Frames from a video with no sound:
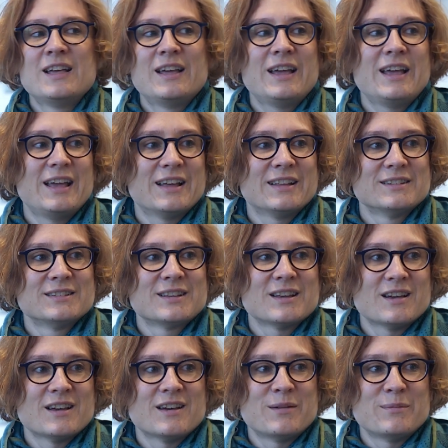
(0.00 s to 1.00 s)
and
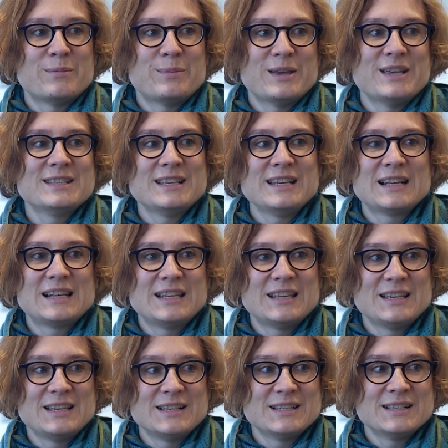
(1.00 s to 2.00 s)
uh,
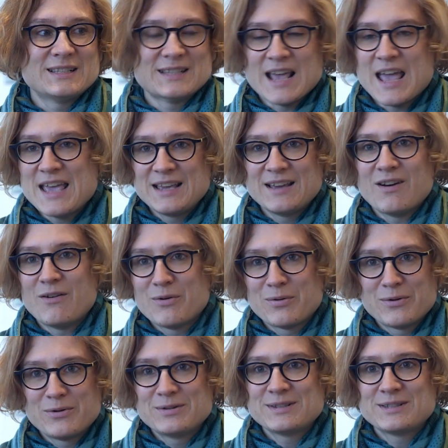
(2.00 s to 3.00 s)
basically saying
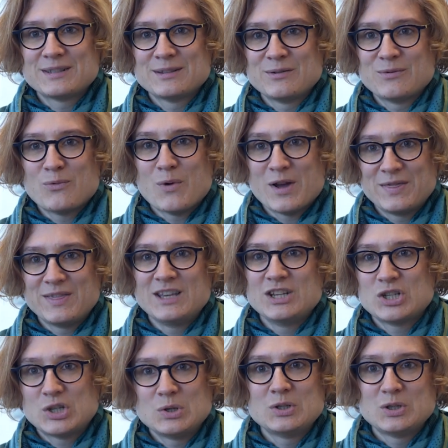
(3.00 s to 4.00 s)
others what they
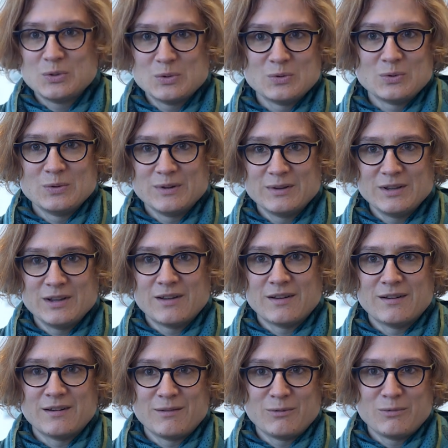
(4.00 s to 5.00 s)
should do
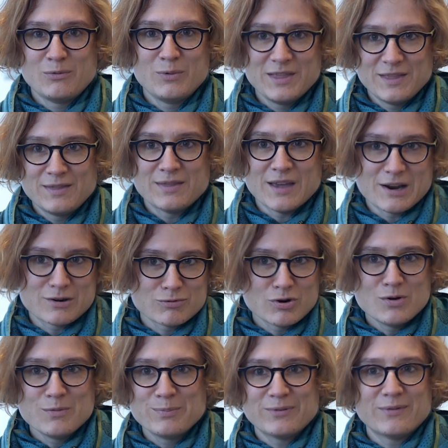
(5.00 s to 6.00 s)
uh, within their
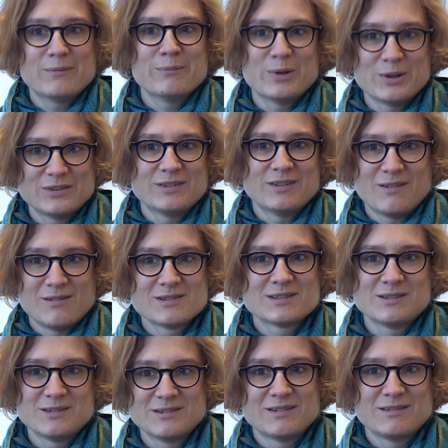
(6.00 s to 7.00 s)
group, but
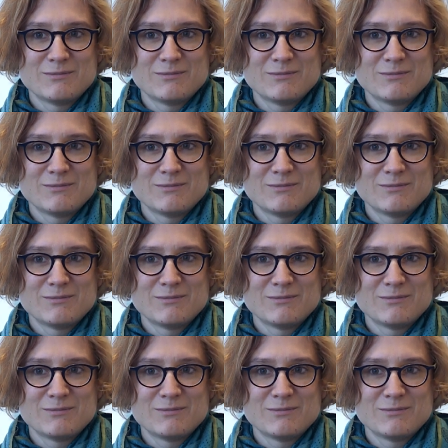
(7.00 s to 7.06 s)
also